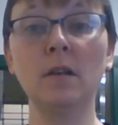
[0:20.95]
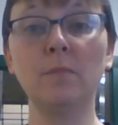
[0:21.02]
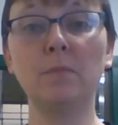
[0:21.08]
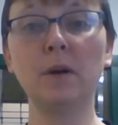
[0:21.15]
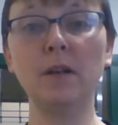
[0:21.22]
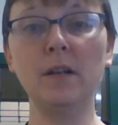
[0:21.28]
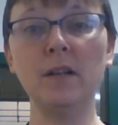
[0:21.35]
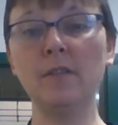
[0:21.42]

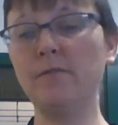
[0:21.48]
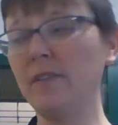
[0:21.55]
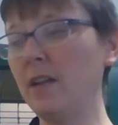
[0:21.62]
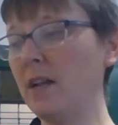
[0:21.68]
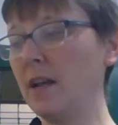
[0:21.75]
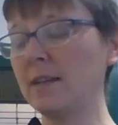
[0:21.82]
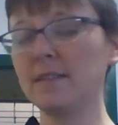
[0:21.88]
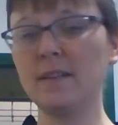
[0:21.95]
But if it
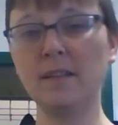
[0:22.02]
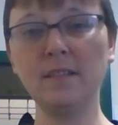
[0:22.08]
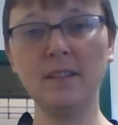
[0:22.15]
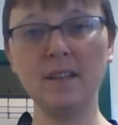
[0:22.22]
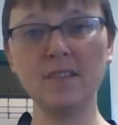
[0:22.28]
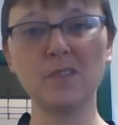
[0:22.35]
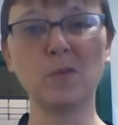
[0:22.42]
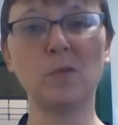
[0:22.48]
accidentally
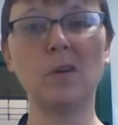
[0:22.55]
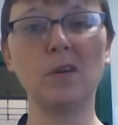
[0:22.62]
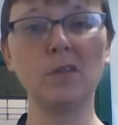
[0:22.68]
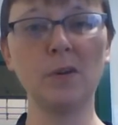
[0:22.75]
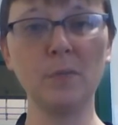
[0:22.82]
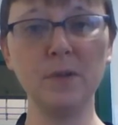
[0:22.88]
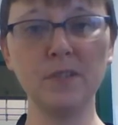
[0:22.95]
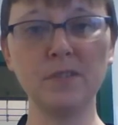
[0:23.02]
hits a wall or
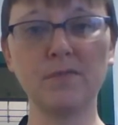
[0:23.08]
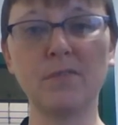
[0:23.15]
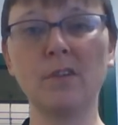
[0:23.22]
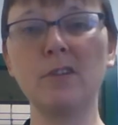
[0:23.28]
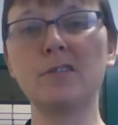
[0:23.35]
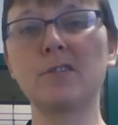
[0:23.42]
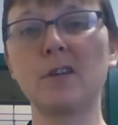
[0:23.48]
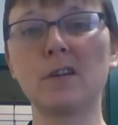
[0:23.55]
a piece of
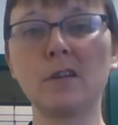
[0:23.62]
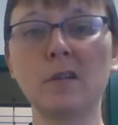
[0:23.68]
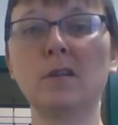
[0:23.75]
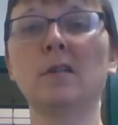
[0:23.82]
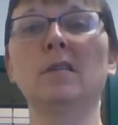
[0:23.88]
furniture,